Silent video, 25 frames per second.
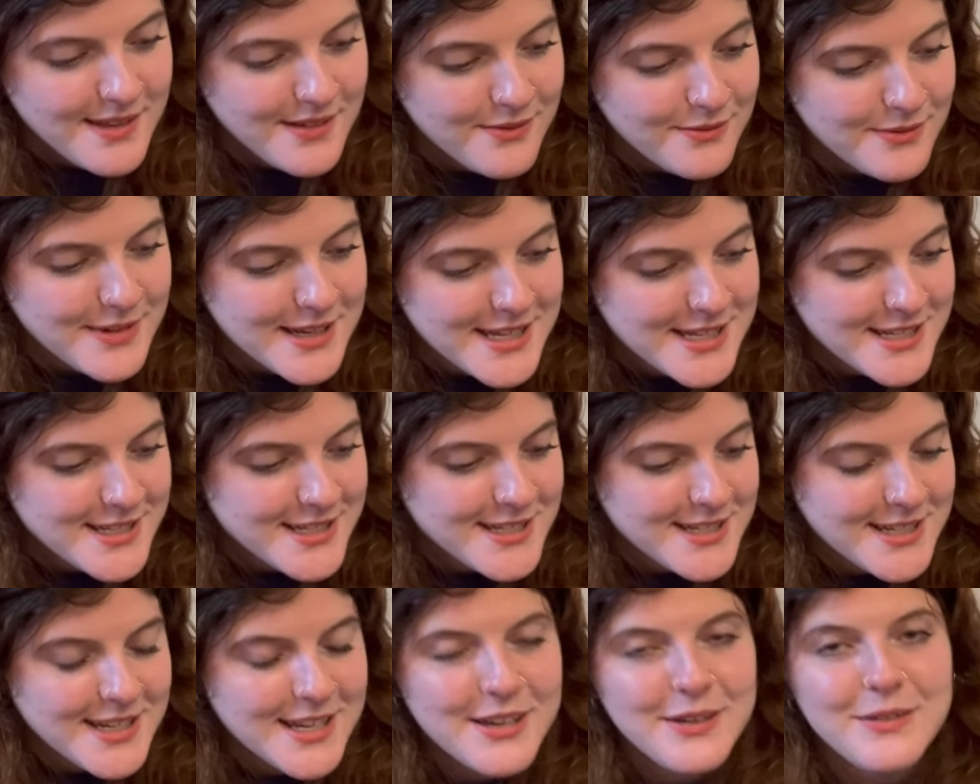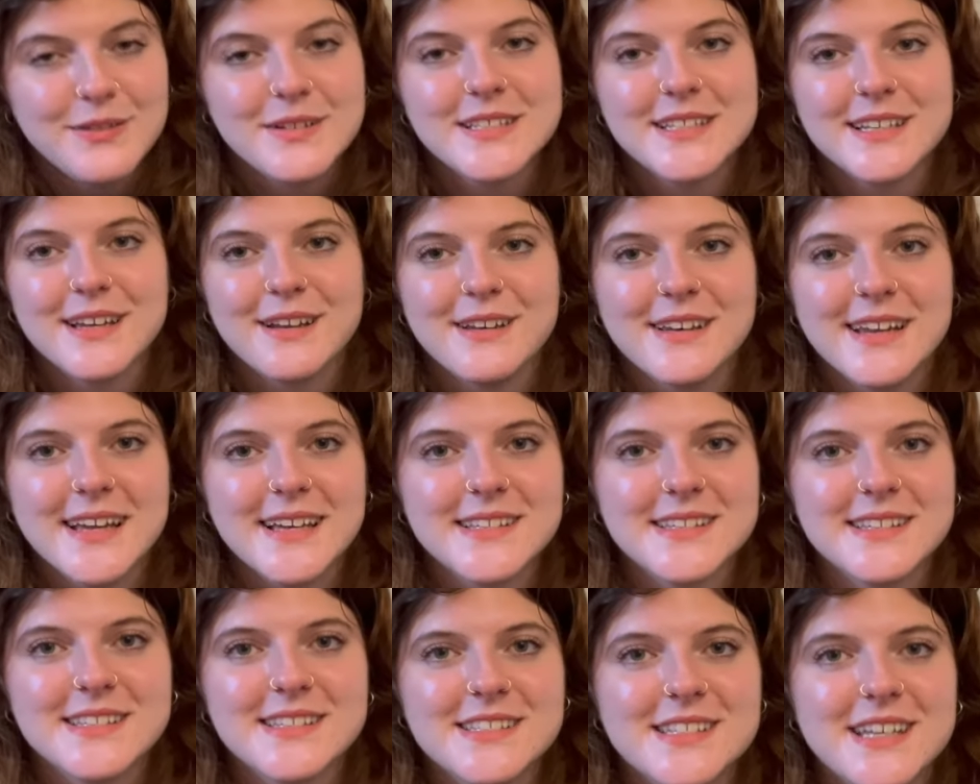which was
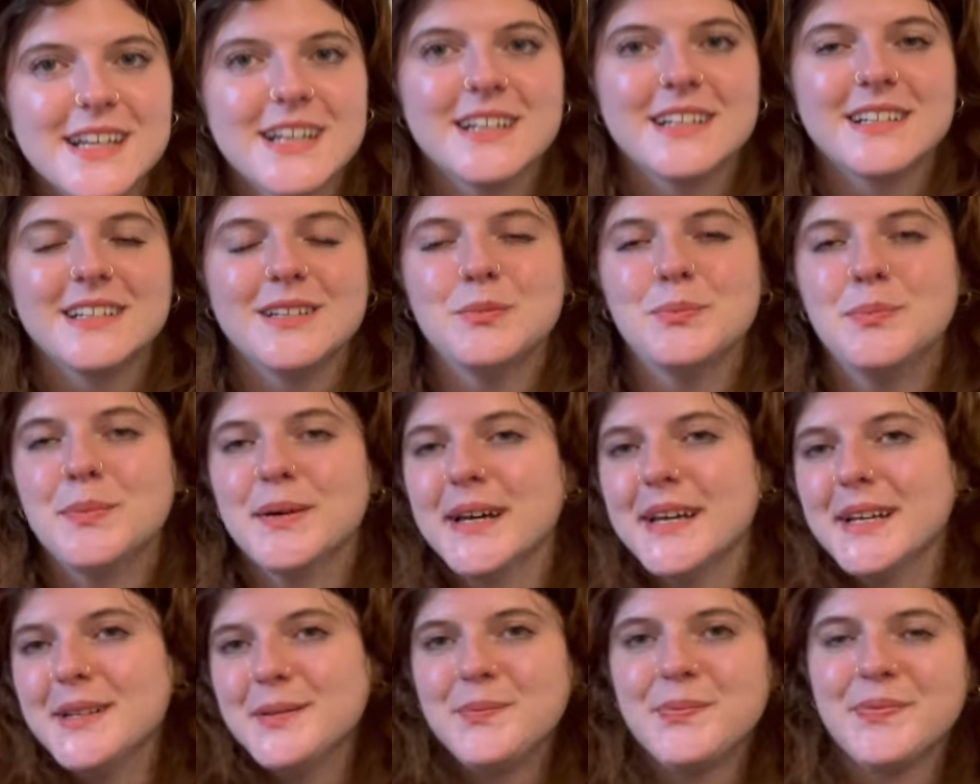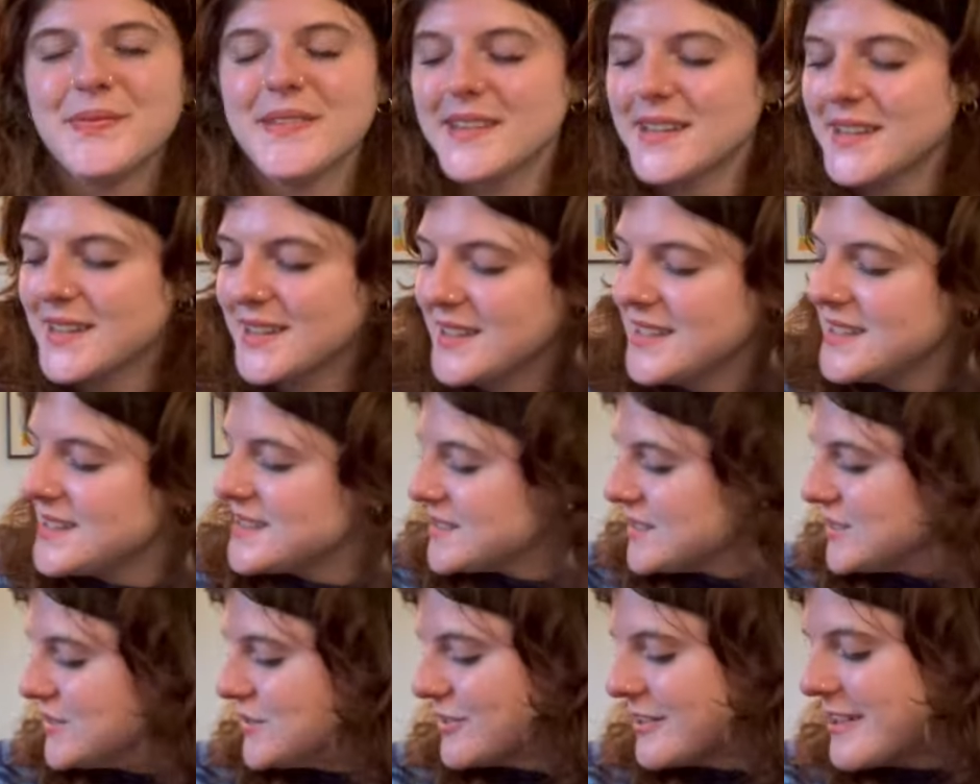unnecessary, but
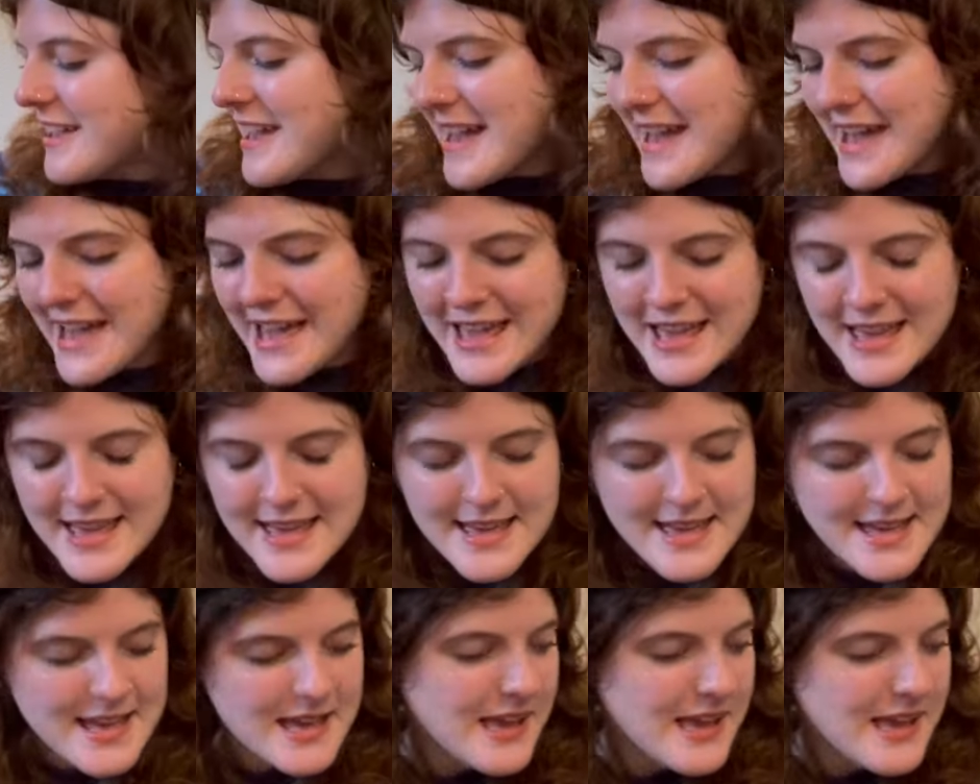it's okay.